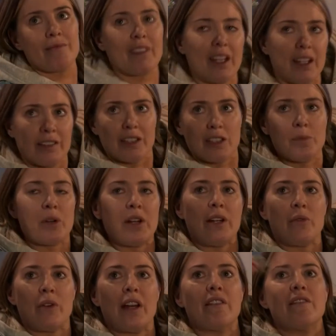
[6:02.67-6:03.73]
I've had a
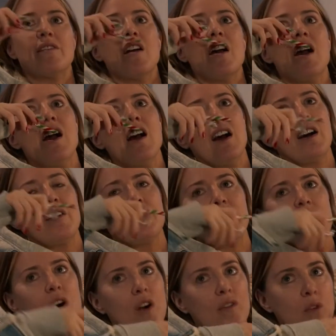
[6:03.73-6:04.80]
brainwave. I've
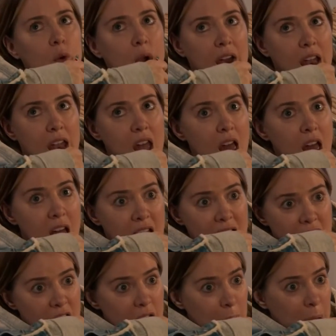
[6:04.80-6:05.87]
thought of a way
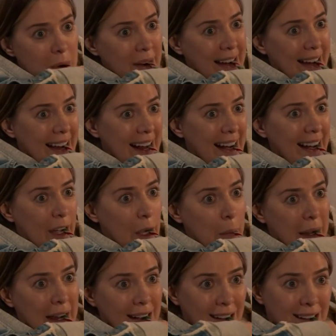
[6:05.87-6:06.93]
of putting Kelly to
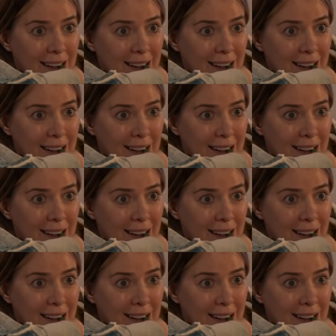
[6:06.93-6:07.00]
bed.